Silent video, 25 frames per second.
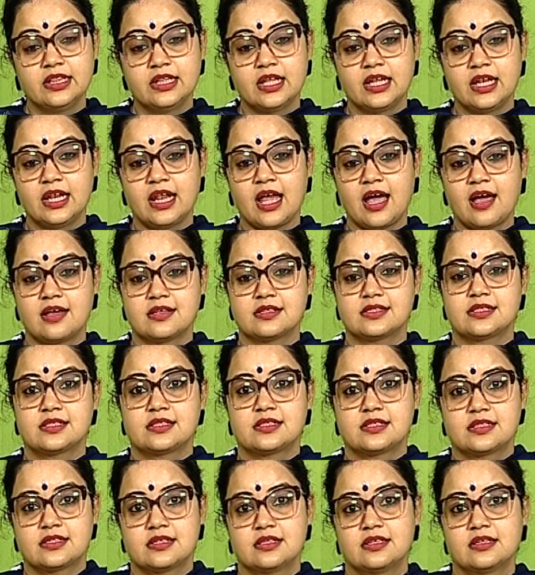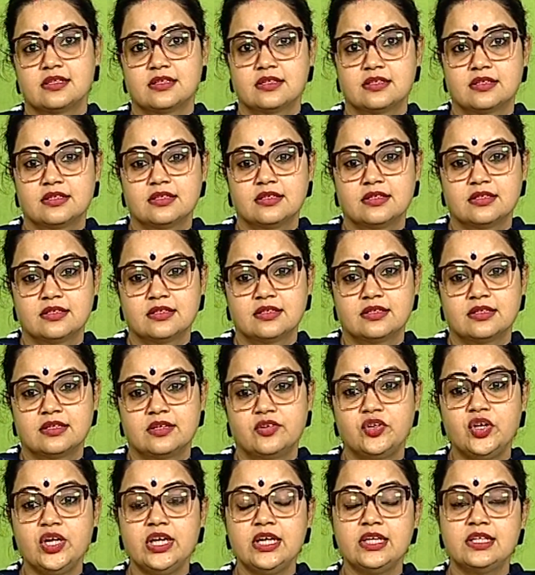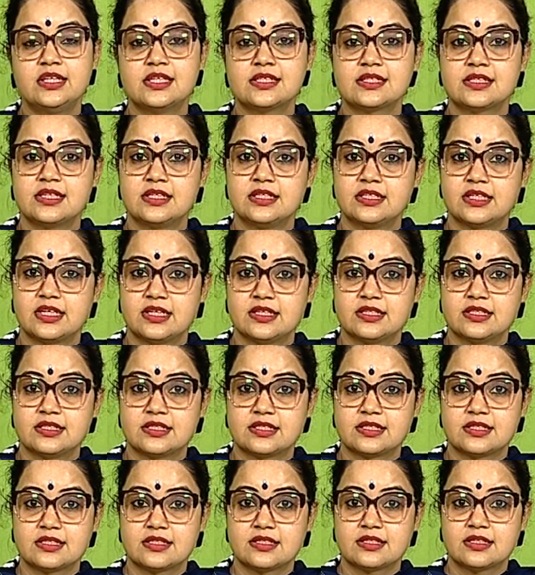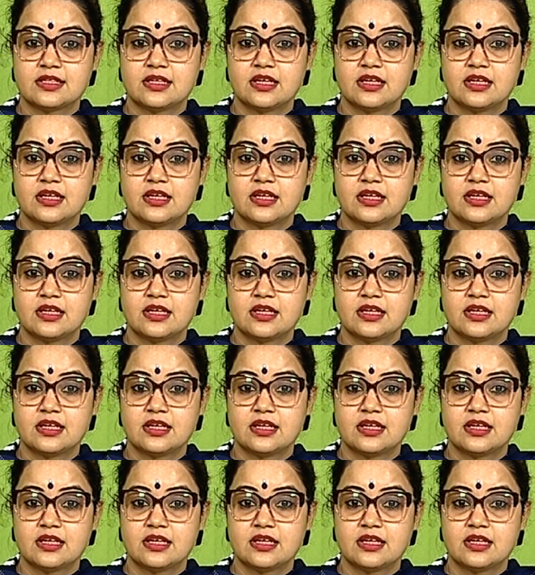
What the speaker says: last, read the sentence.